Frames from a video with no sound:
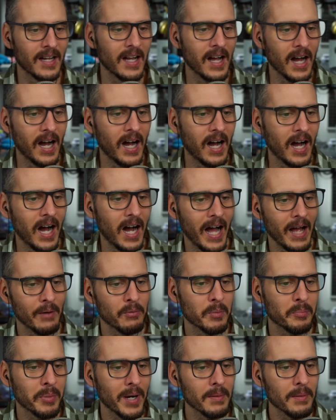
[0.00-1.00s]
Uh, I
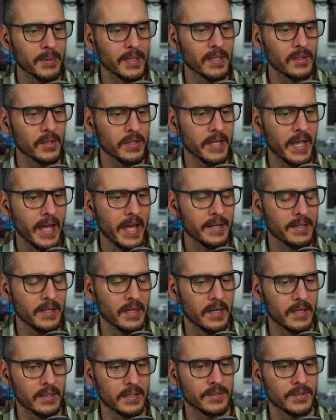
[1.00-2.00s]
would probably look at
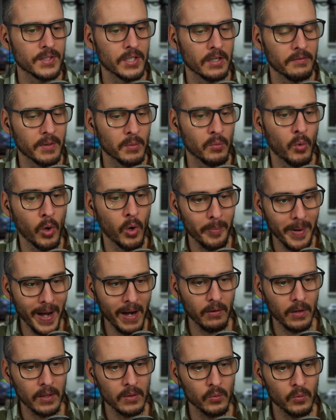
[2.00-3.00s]
uh, conserving more
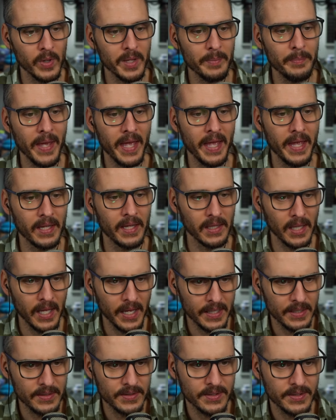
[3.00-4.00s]
power. We pay
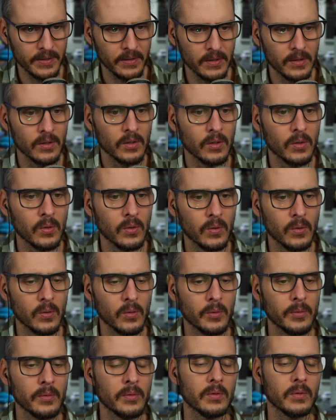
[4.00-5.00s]
like
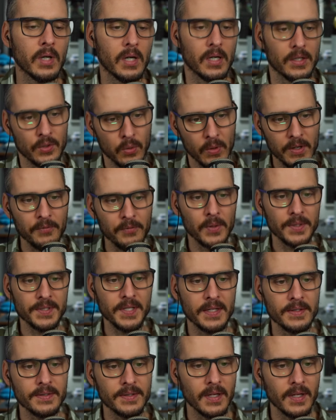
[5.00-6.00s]
zero, uh, 24
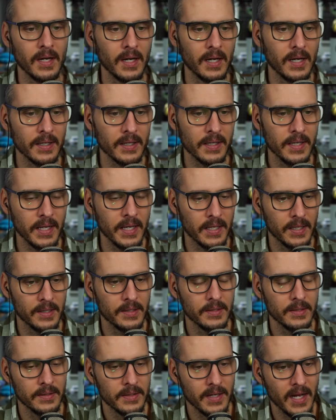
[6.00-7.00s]
cents uh,
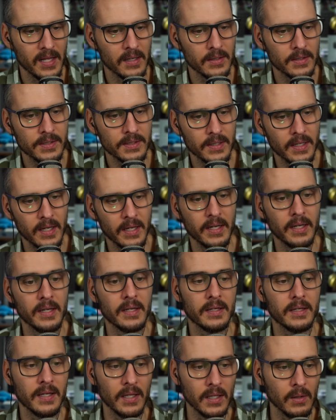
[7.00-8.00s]
Canadian dollars a
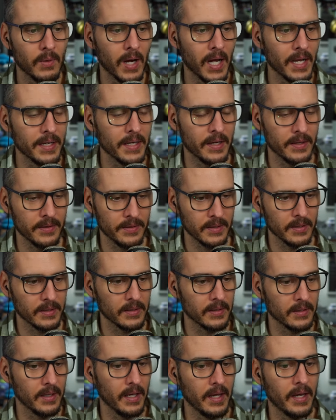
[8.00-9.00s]
kilowatt, I think.
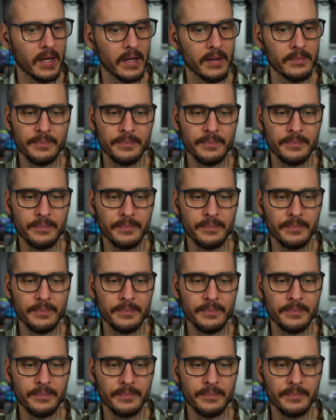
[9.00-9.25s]
Yeah.